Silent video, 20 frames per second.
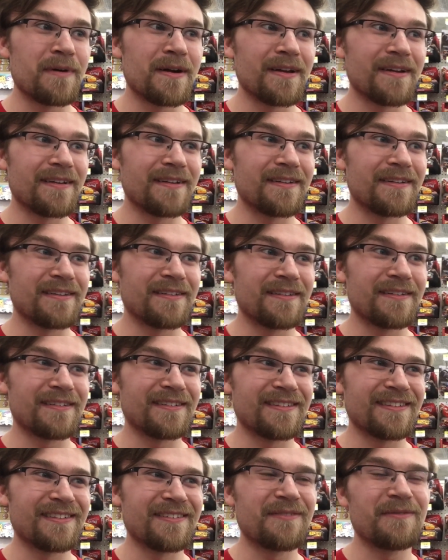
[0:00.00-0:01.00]
But,
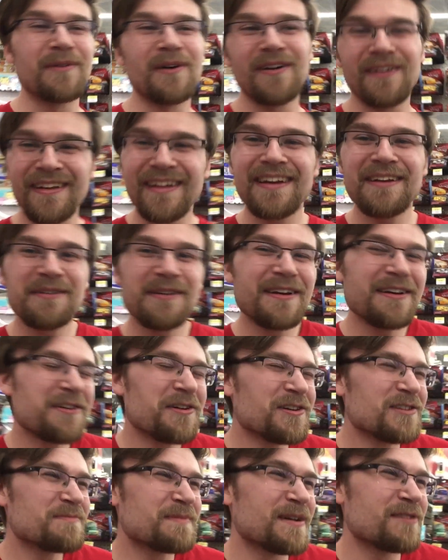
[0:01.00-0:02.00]
well, he goes